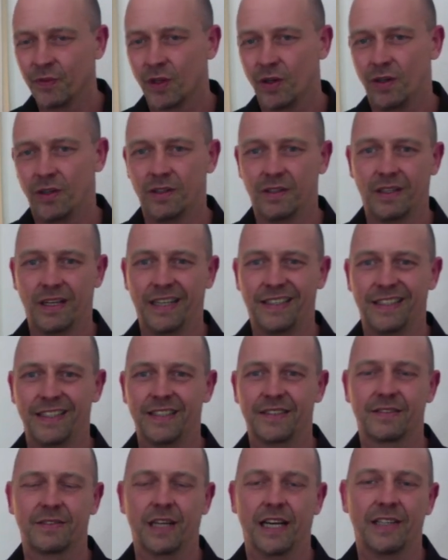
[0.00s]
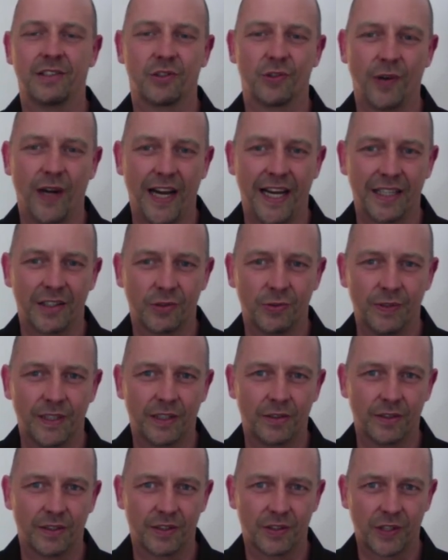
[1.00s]
or at least I tried to
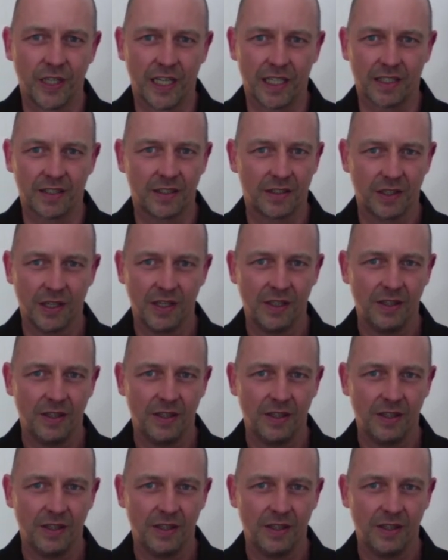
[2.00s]
reconstruct